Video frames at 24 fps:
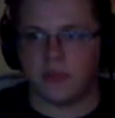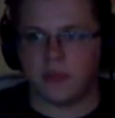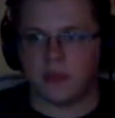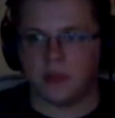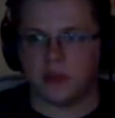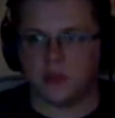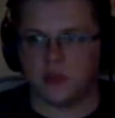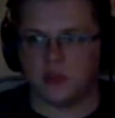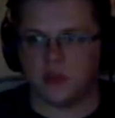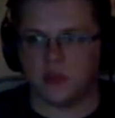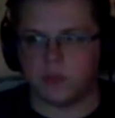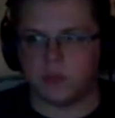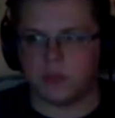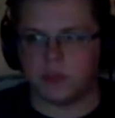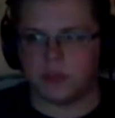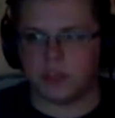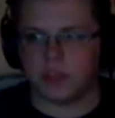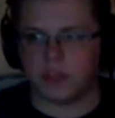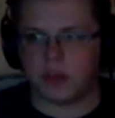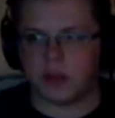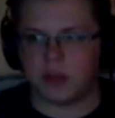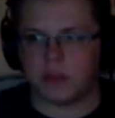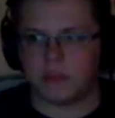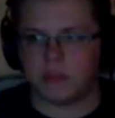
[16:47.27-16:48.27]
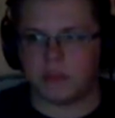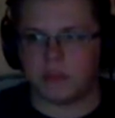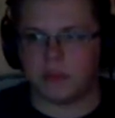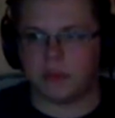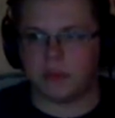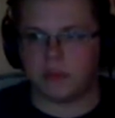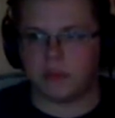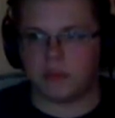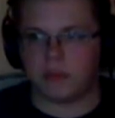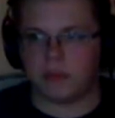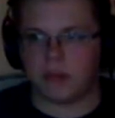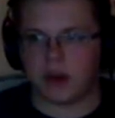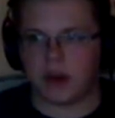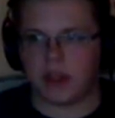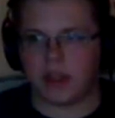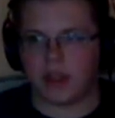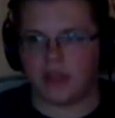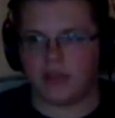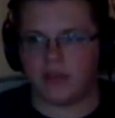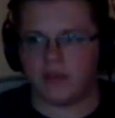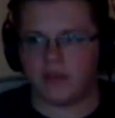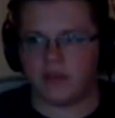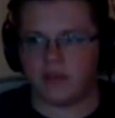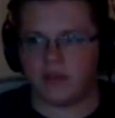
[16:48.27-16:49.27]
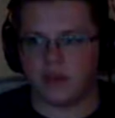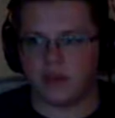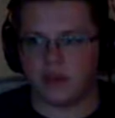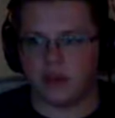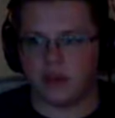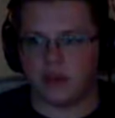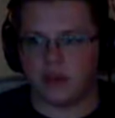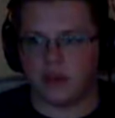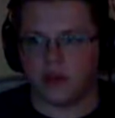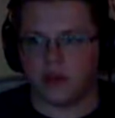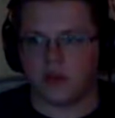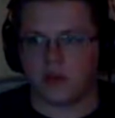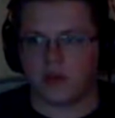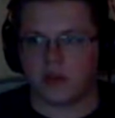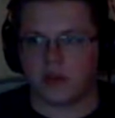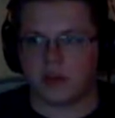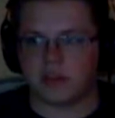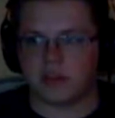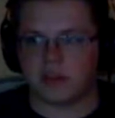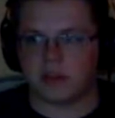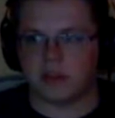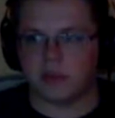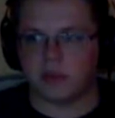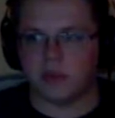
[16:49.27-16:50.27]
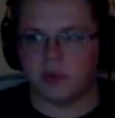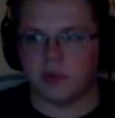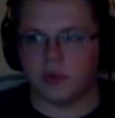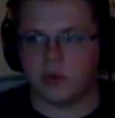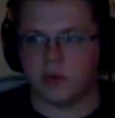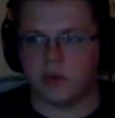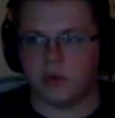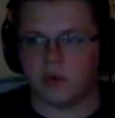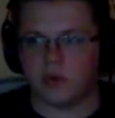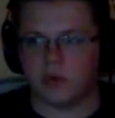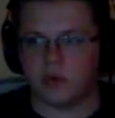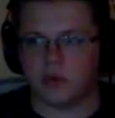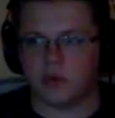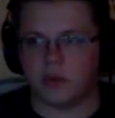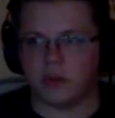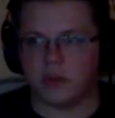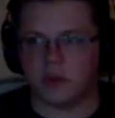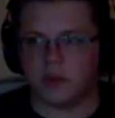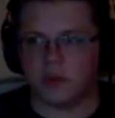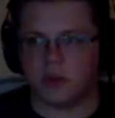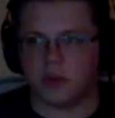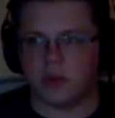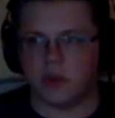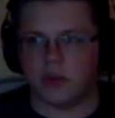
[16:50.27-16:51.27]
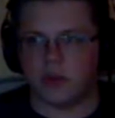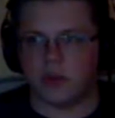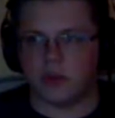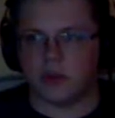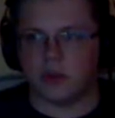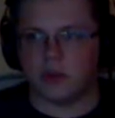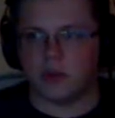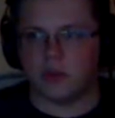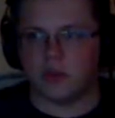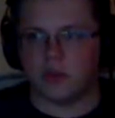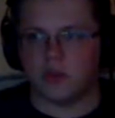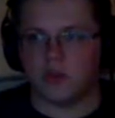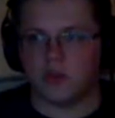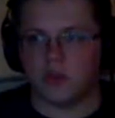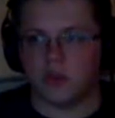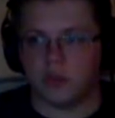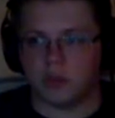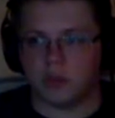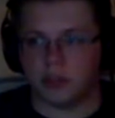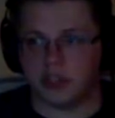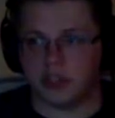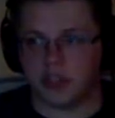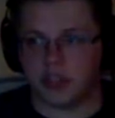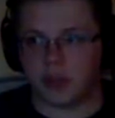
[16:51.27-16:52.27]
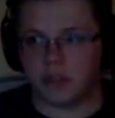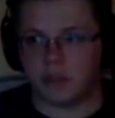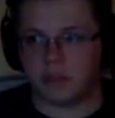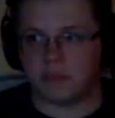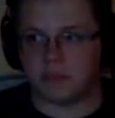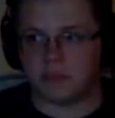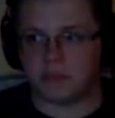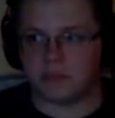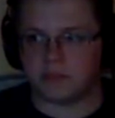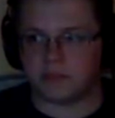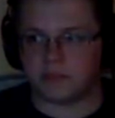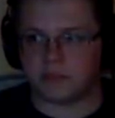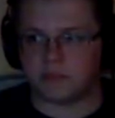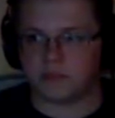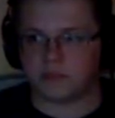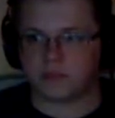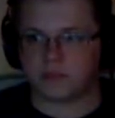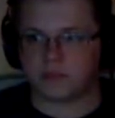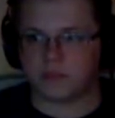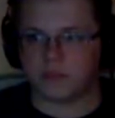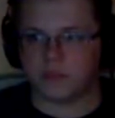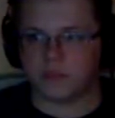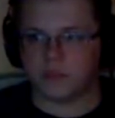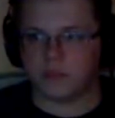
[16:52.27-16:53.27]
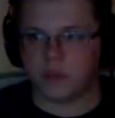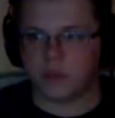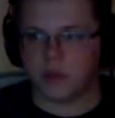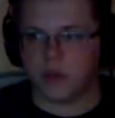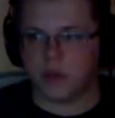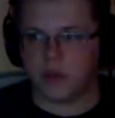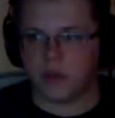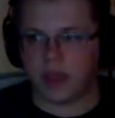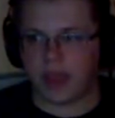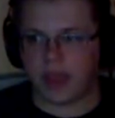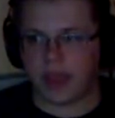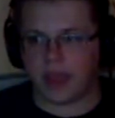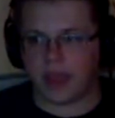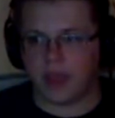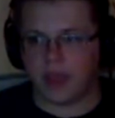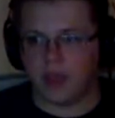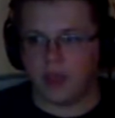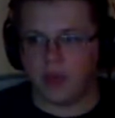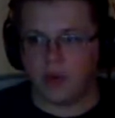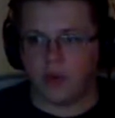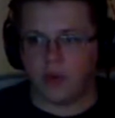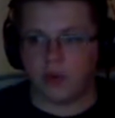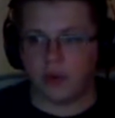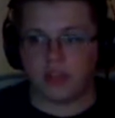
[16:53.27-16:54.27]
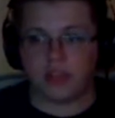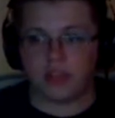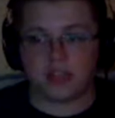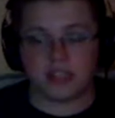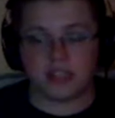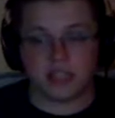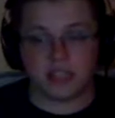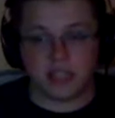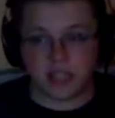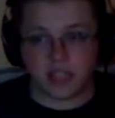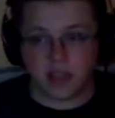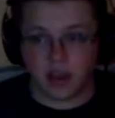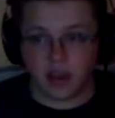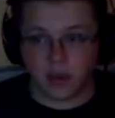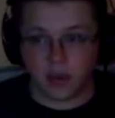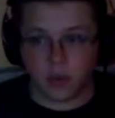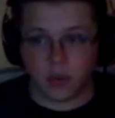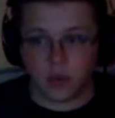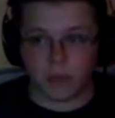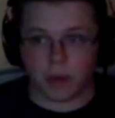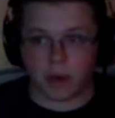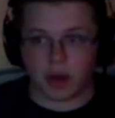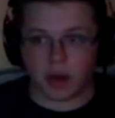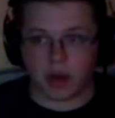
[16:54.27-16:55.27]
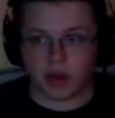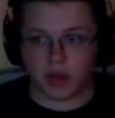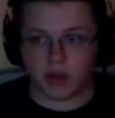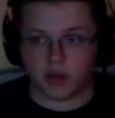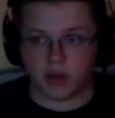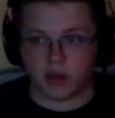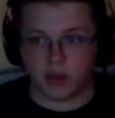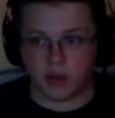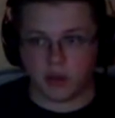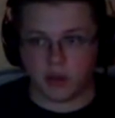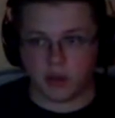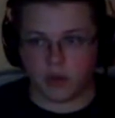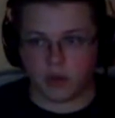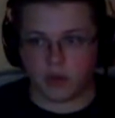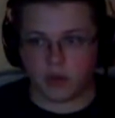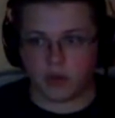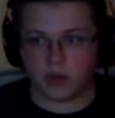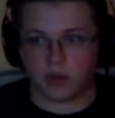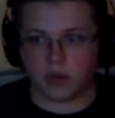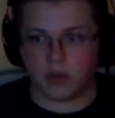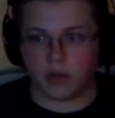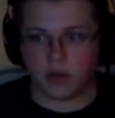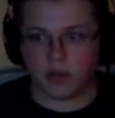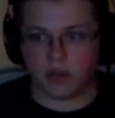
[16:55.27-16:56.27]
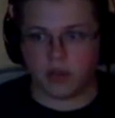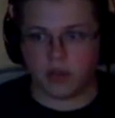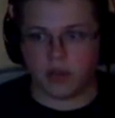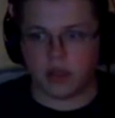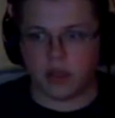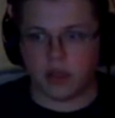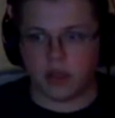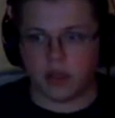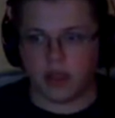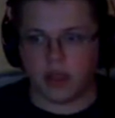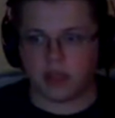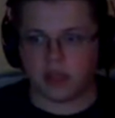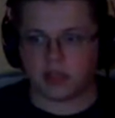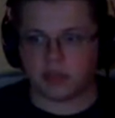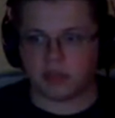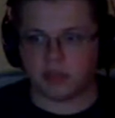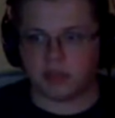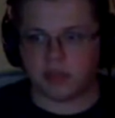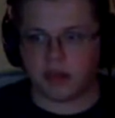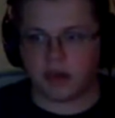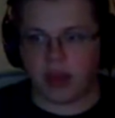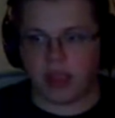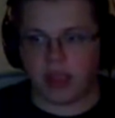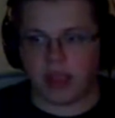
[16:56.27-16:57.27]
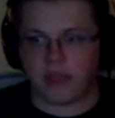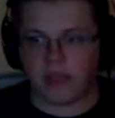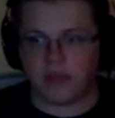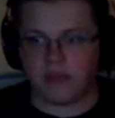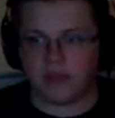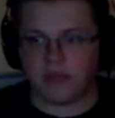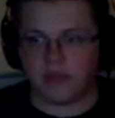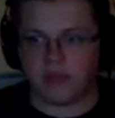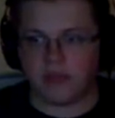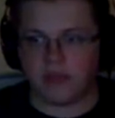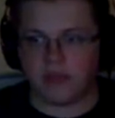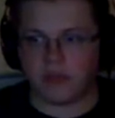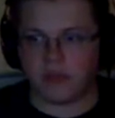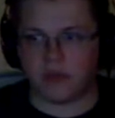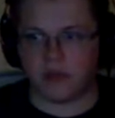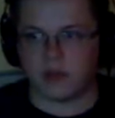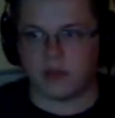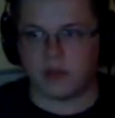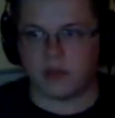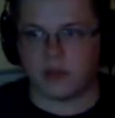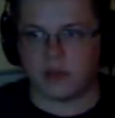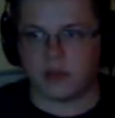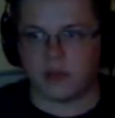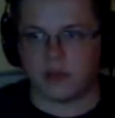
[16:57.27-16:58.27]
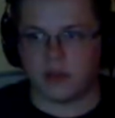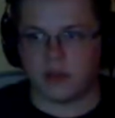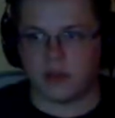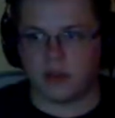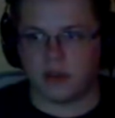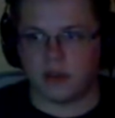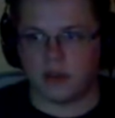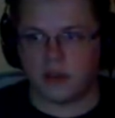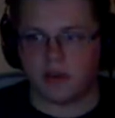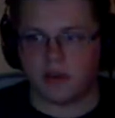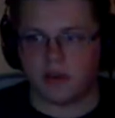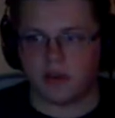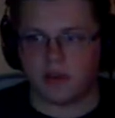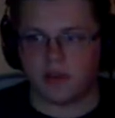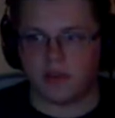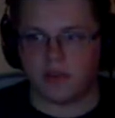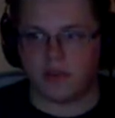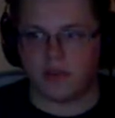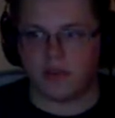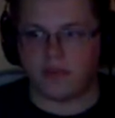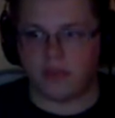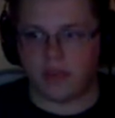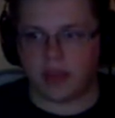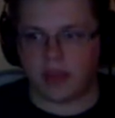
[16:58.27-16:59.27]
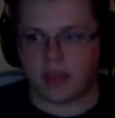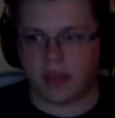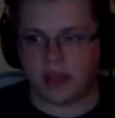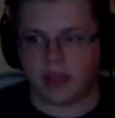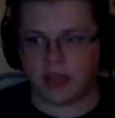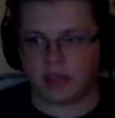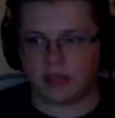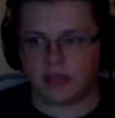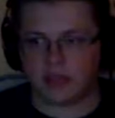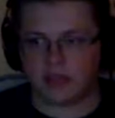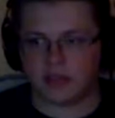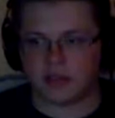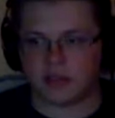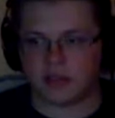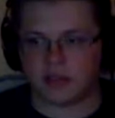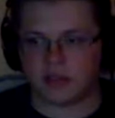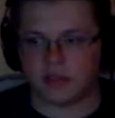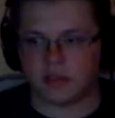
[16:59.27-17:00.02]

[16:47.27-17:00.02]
Super jump. Brave. Crescent Moon. Super jump. Okay. With Edea, what we're going to do is Brave. Phoenix.